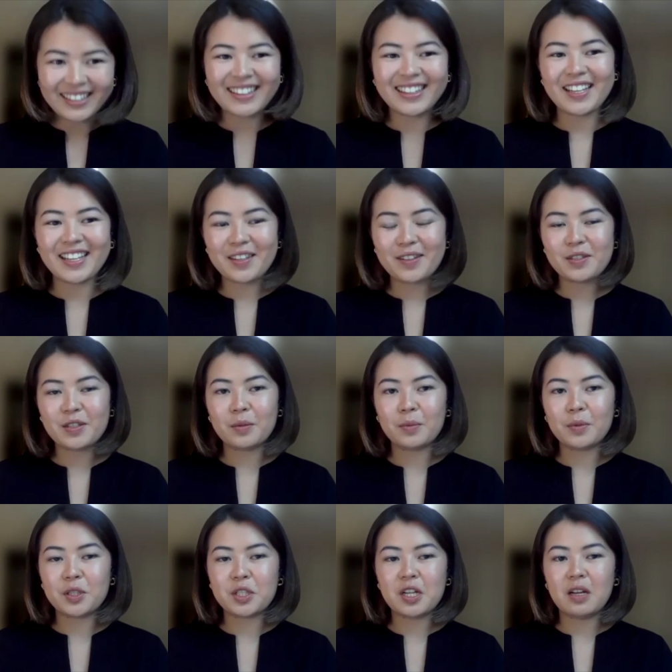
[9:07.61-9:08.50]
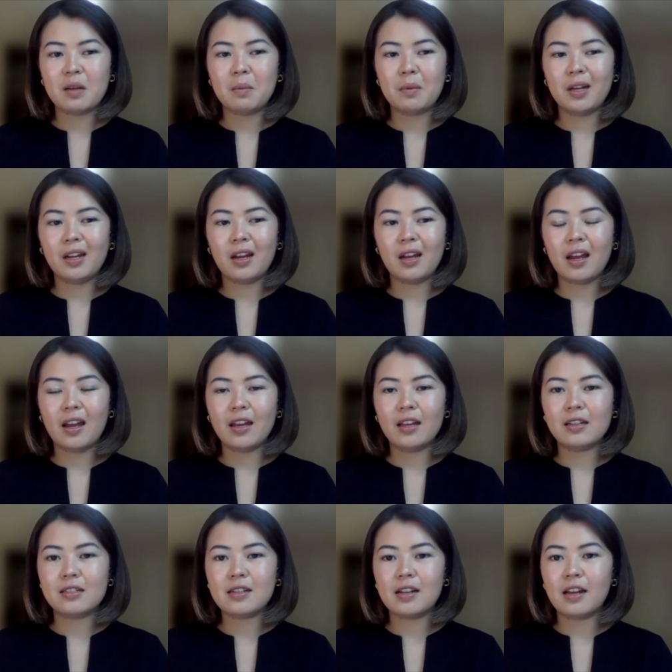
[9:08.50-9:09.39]
Thank you so much, Amy.
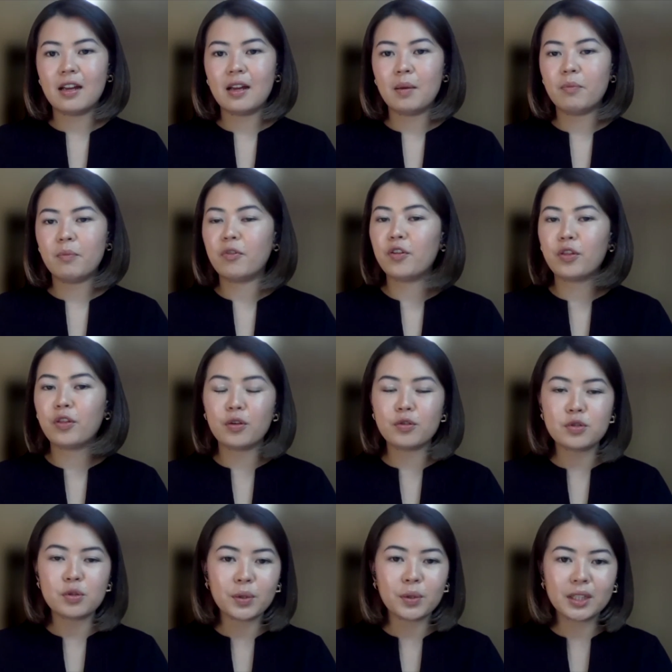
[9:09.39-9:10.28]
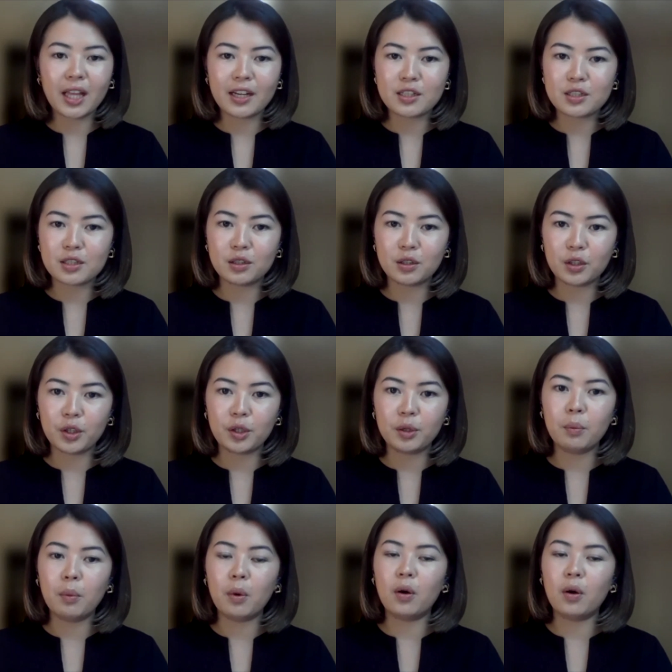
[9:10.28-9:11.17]
And uh, for those who would like to
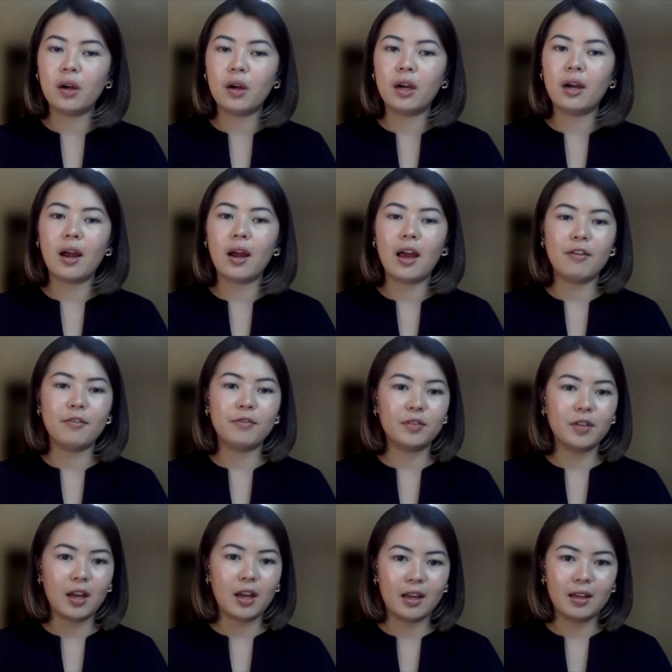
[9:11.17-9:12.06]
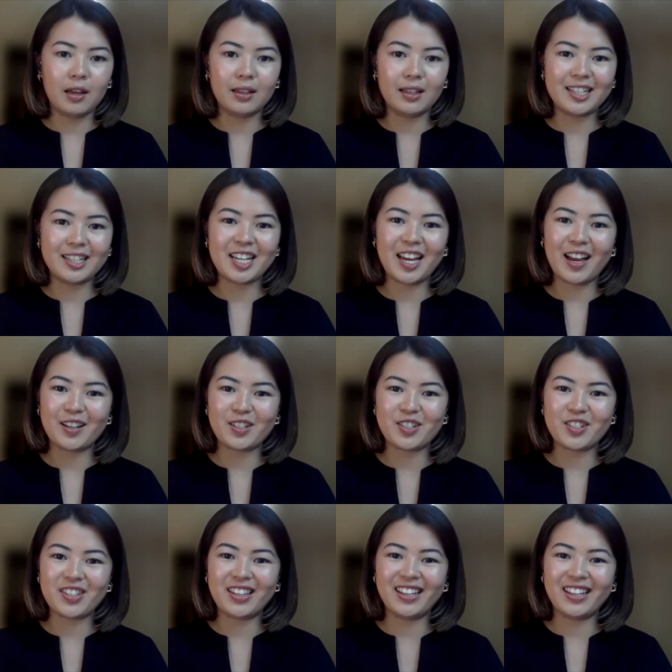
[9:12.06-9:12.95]
learn more, I've uh,
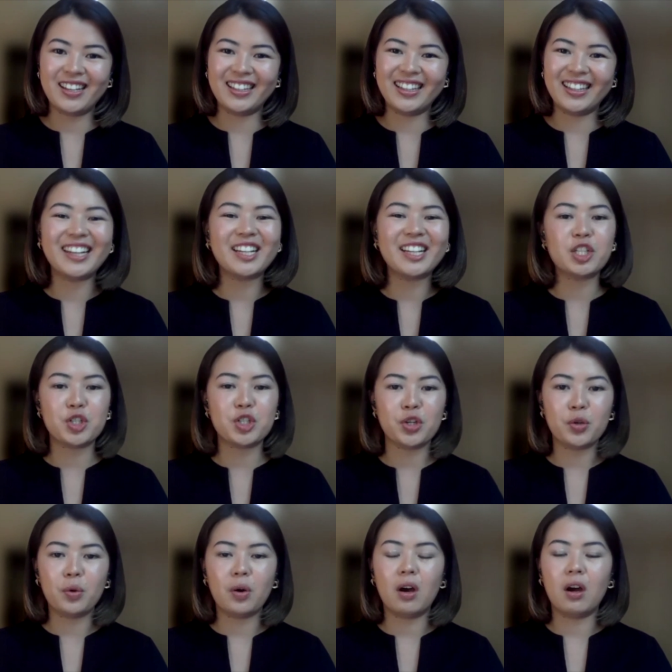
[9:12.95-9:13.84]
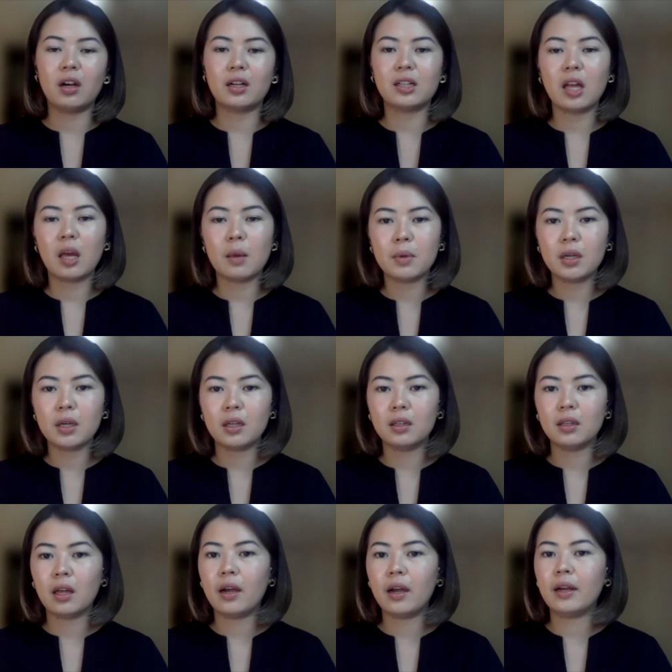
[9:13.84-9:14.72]
attached the link to our Climate
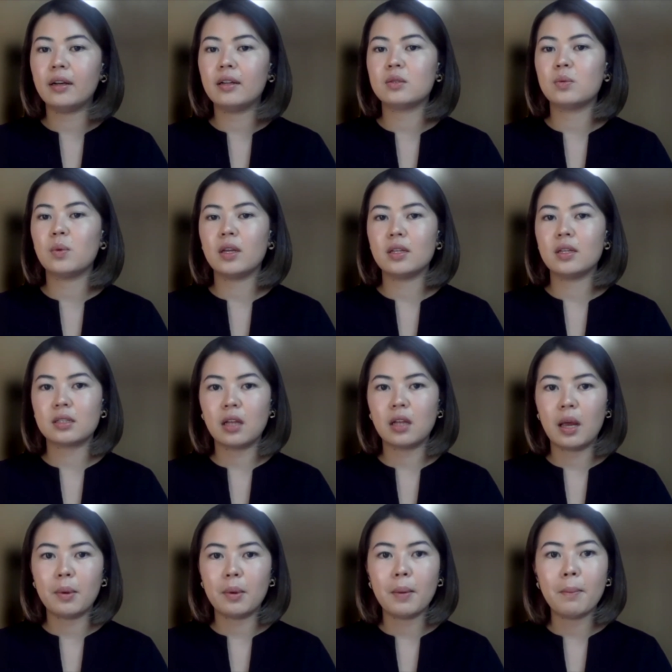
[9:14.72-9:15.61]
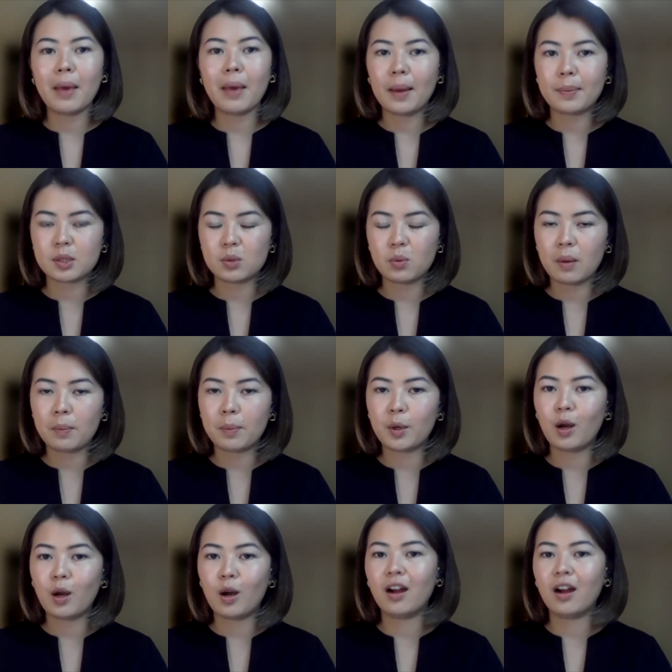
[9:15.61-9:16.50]
Align as well as Climate Maps
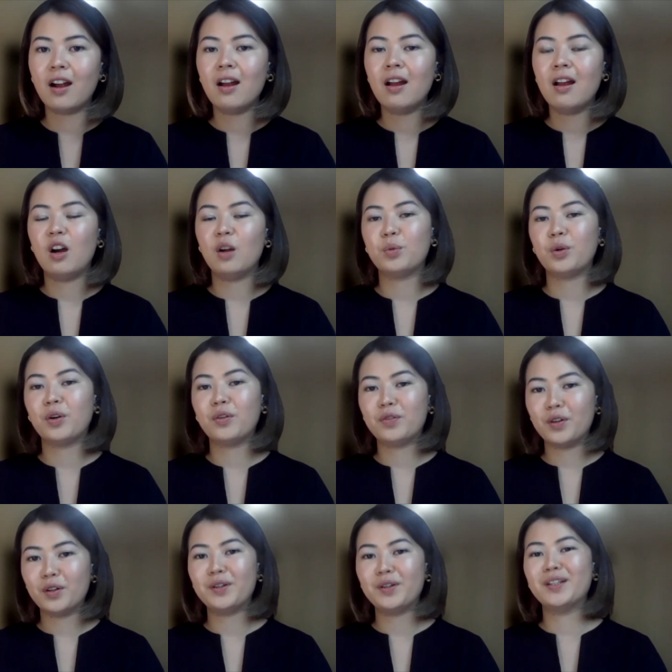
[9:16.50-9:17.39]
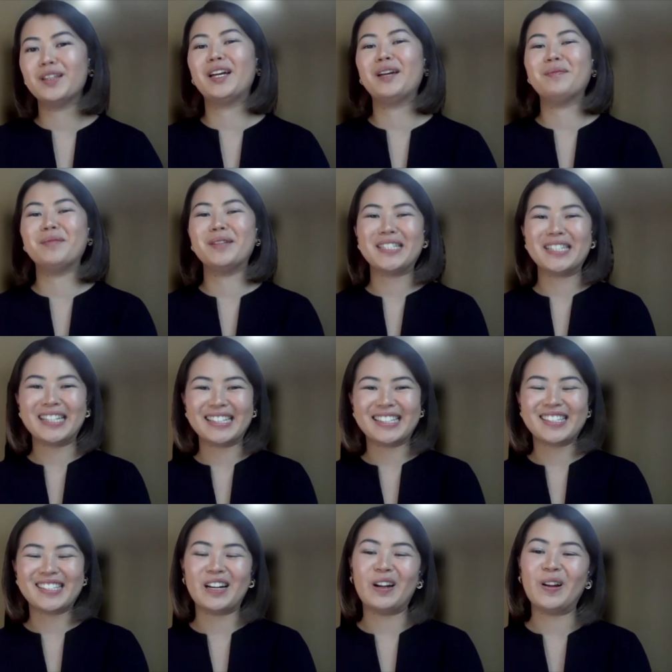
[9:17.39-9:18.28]
webinar on portfolio alignment and
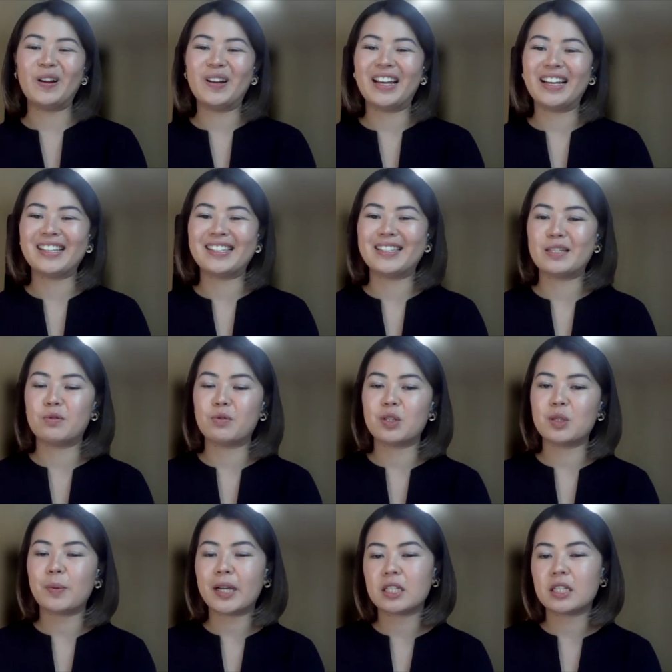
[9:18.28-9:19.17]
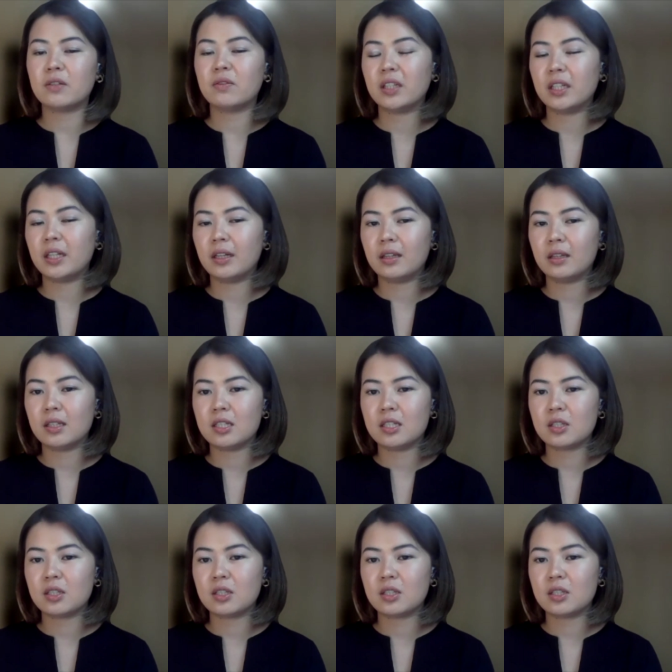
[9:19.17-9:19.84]
scenario analysis, respectively, in the